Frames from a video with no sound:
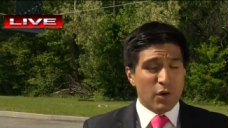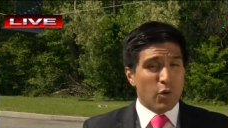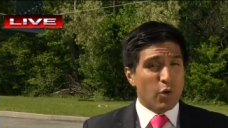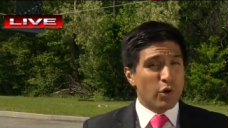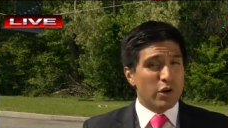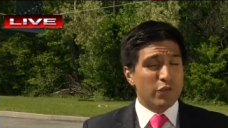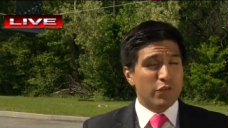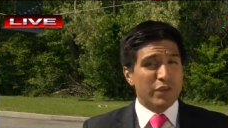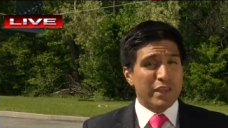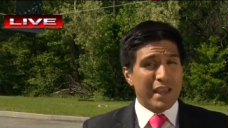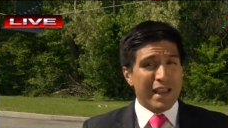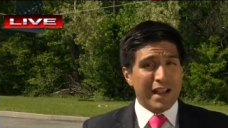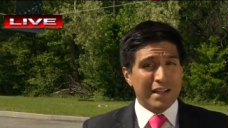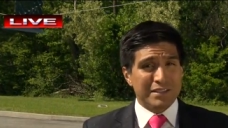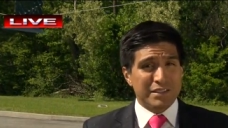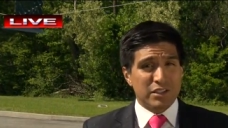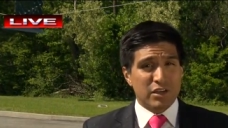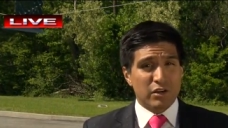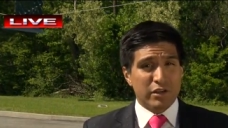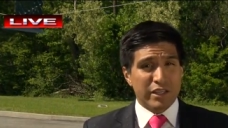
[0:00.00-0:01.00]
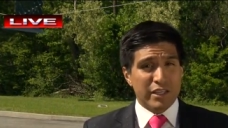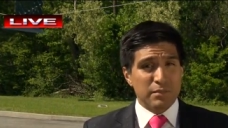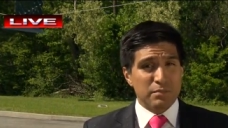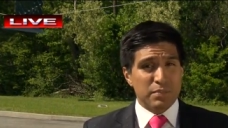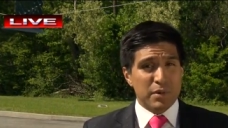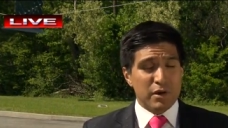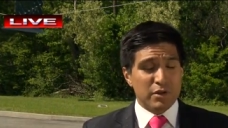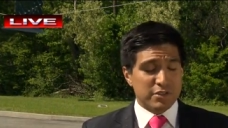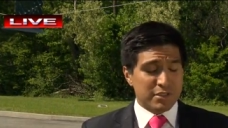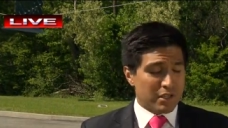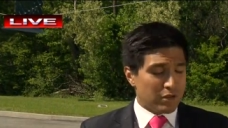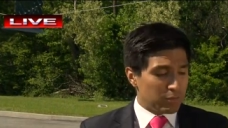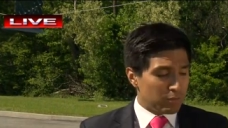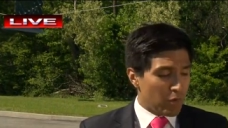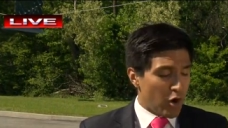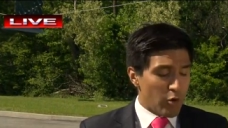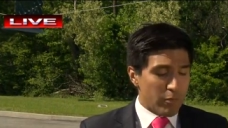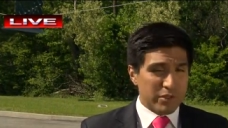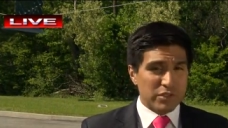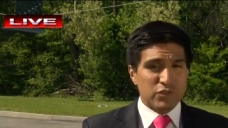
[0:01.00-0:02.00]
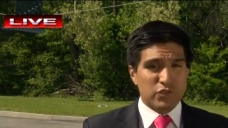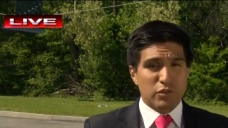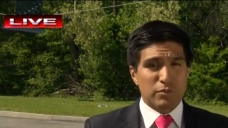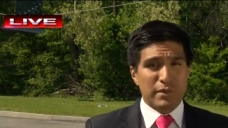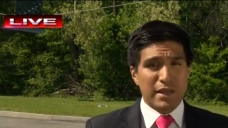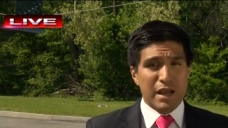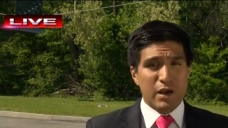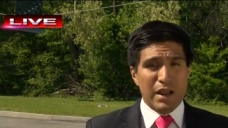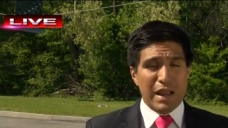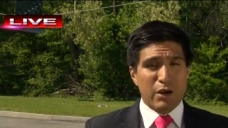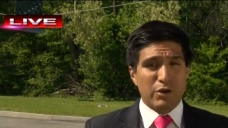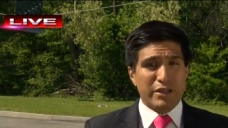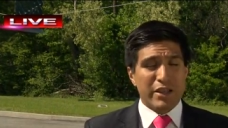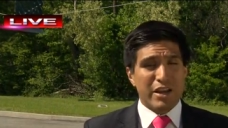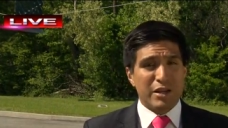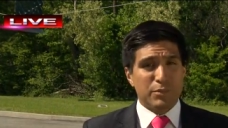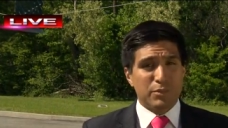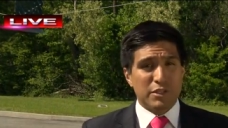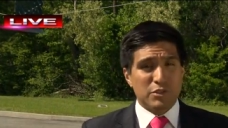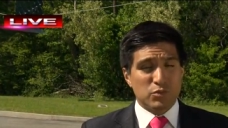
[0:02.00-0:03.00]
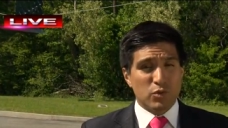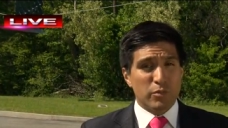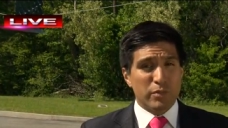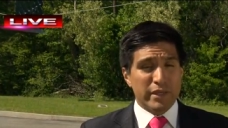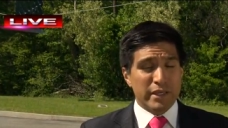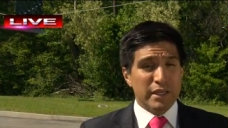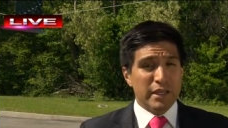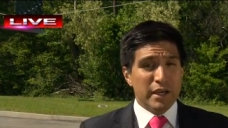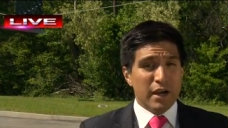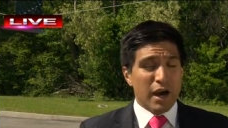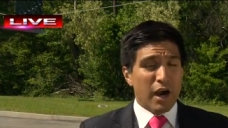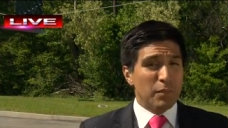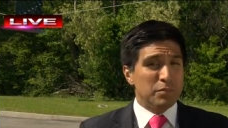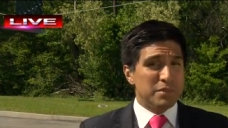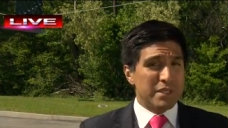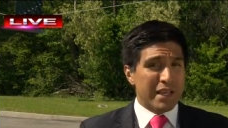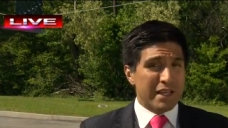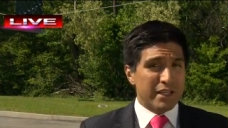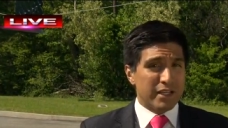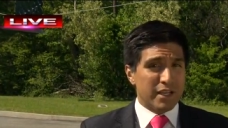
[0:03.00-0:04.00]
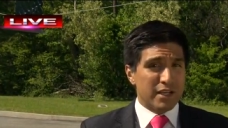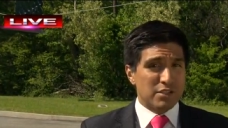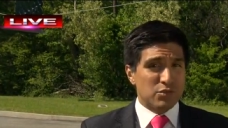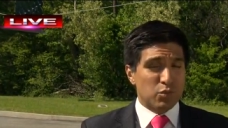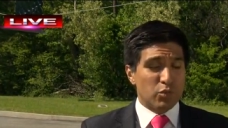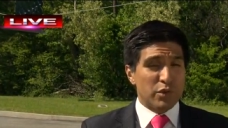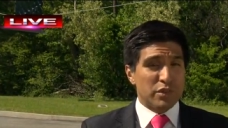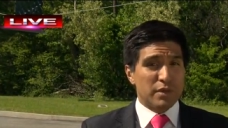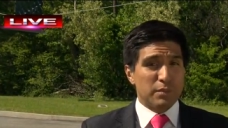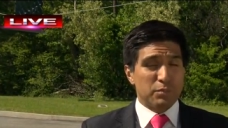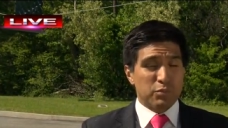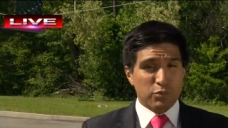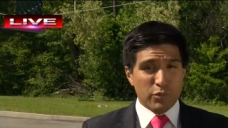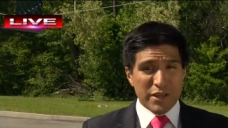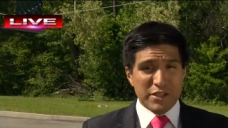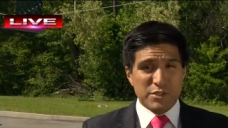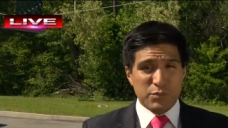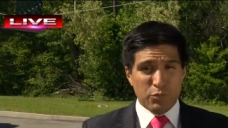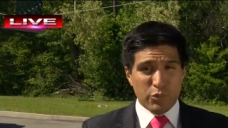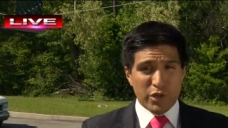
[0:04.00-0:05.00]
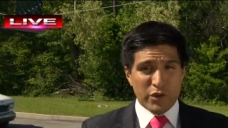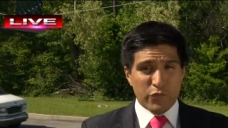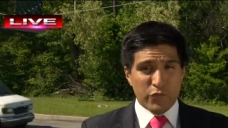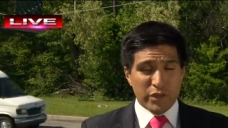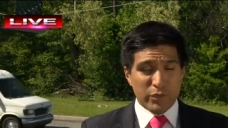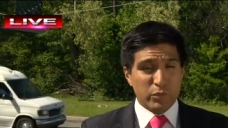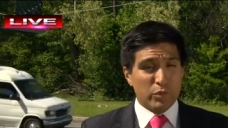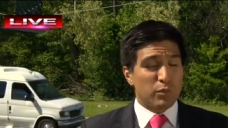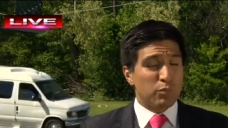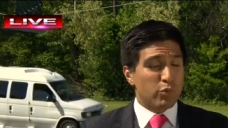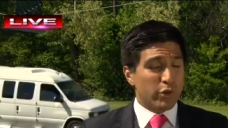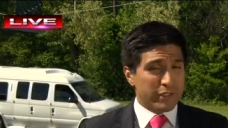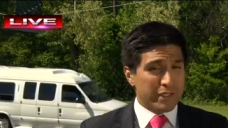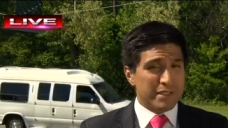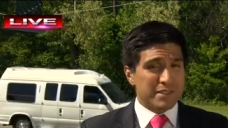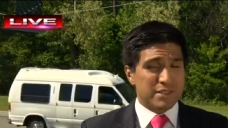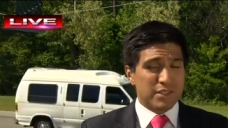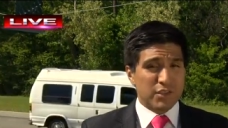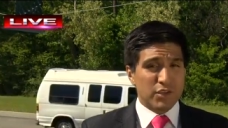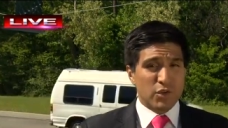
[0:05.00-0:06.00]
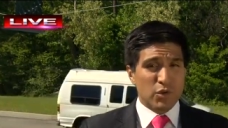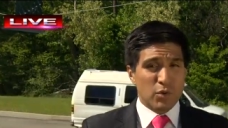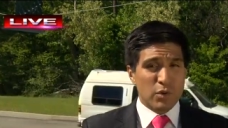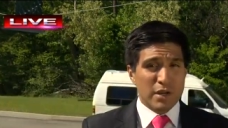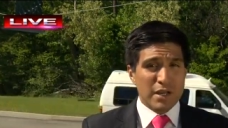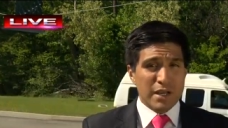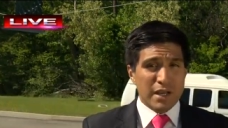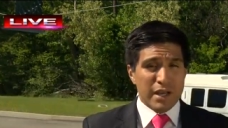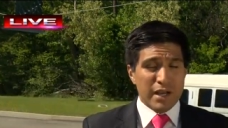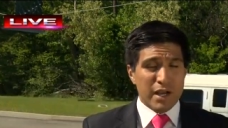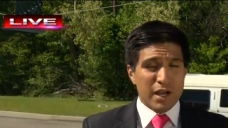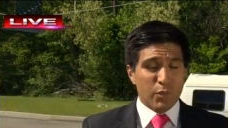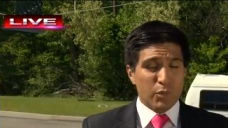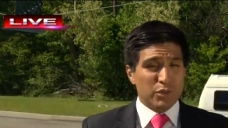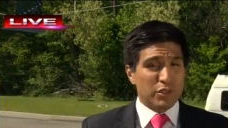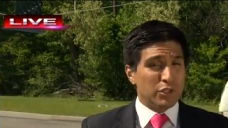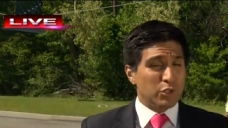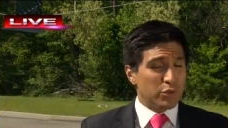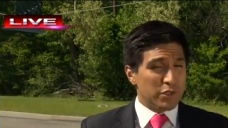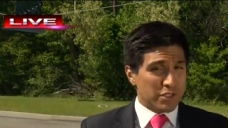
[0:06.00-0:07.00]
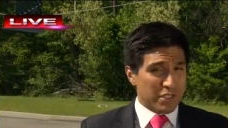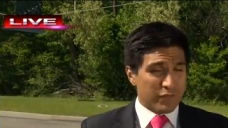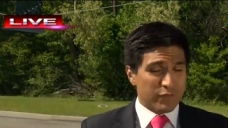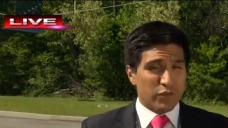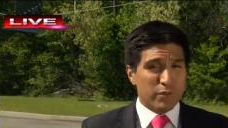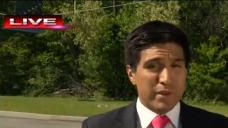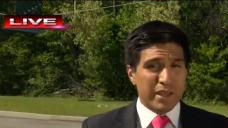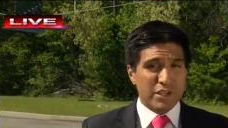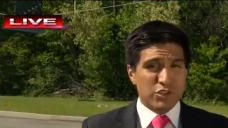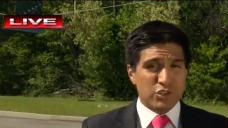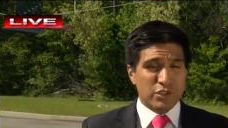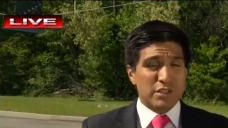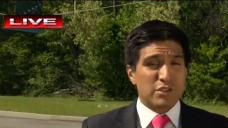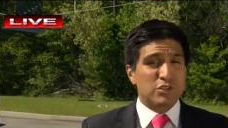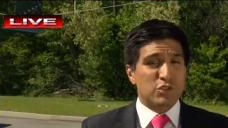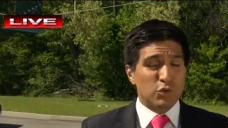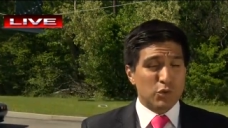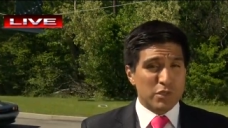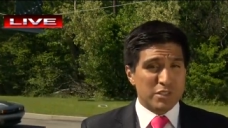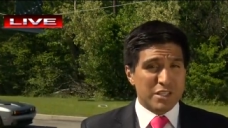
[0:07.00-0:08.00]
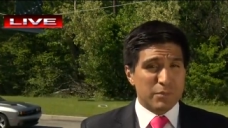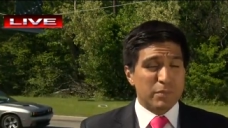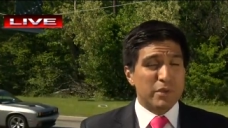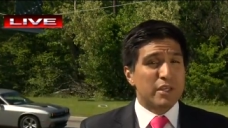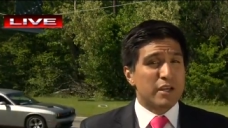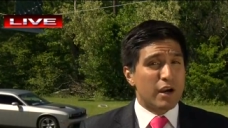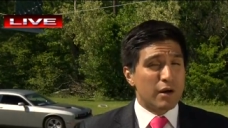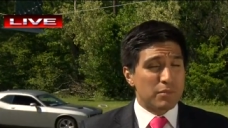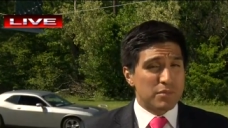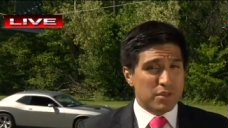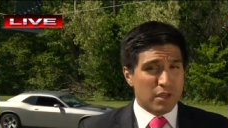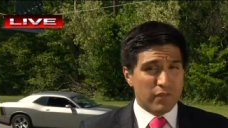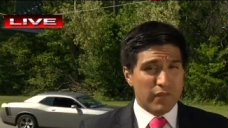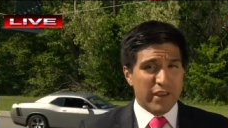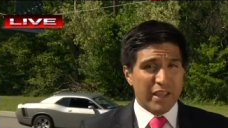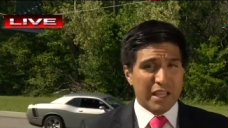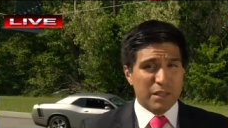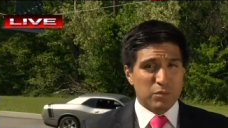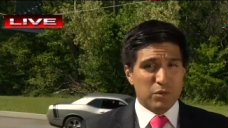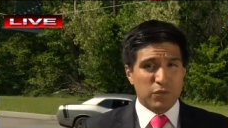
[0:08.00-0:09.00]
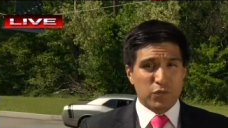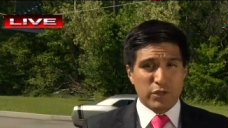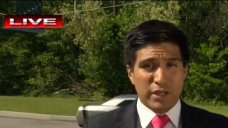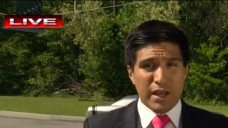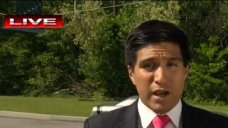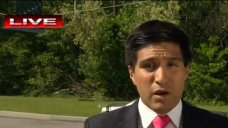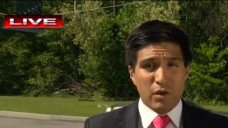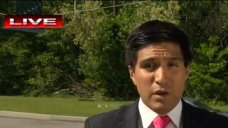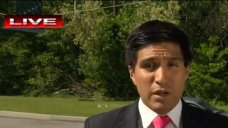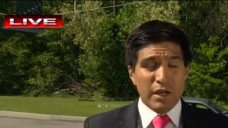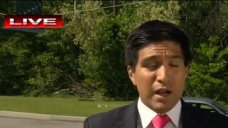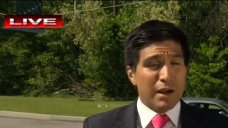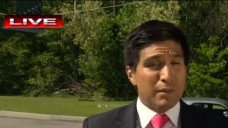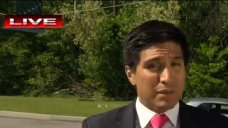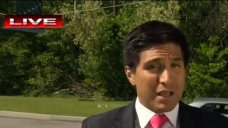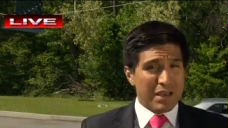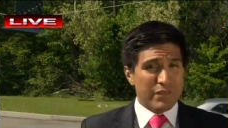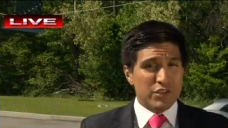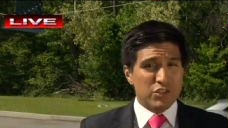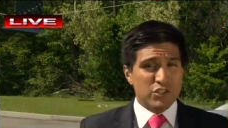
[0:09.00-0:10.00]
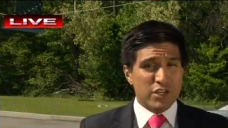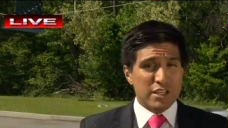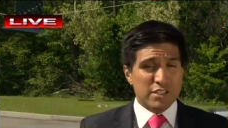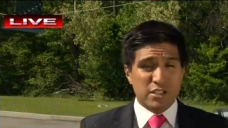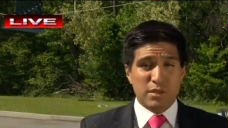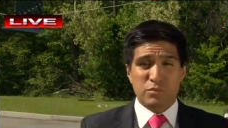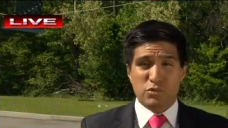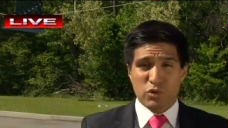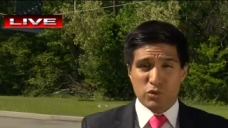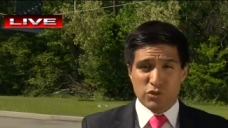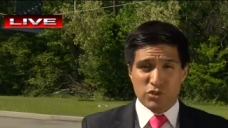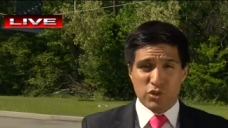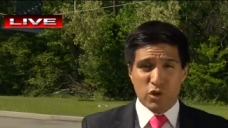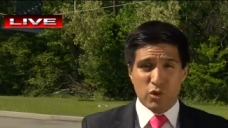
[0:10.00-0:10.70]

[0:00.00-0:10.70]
or if he acted on impulse. Now, moments from now, Howard County Police will be updating us with a press briefing. We'll bring that to you uh, with the newest information as soon as it becomes available. For now, I'm live in Jessup, George